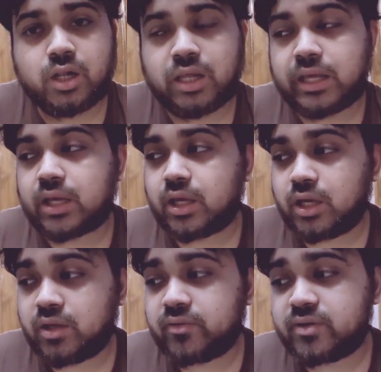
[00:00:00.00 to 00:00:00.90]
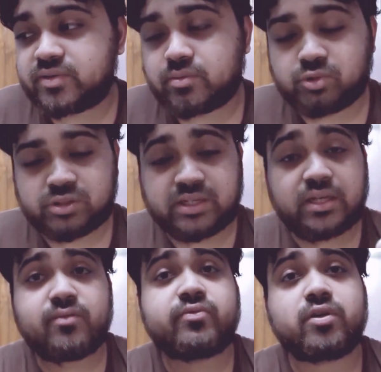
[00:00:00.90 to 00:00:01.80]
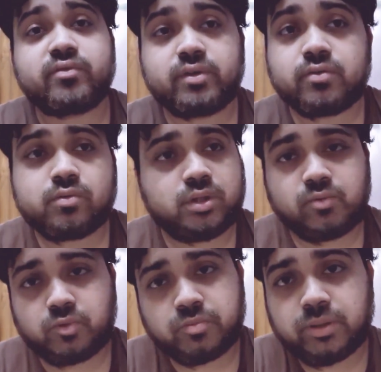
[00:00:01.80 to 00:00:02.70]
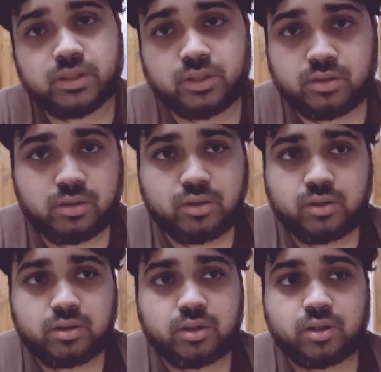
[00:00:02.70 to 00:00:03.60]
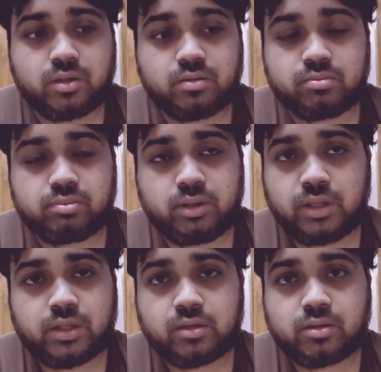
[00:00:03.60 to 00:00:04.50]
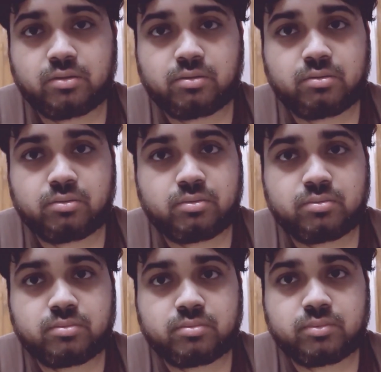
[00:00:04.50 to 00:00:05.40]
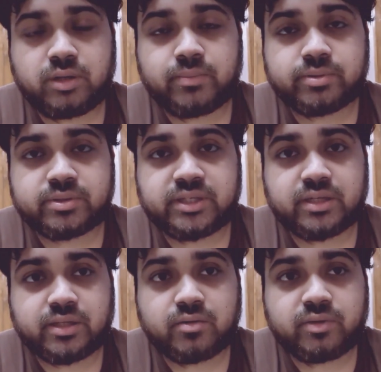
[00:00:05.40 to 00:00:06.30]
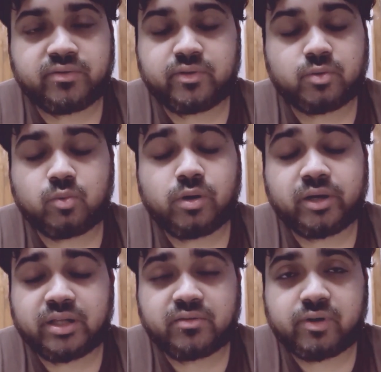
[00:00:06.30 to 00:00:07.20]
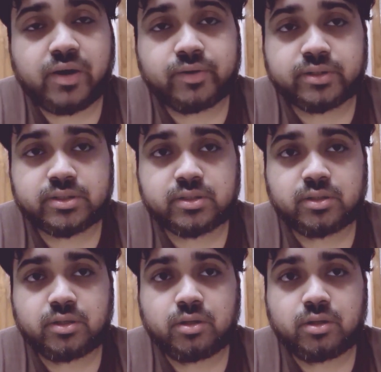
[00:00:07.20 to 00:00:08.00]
Like, even if someone's standing in front of you, they won't be, like, able to tell that if you're wearing any fragrance.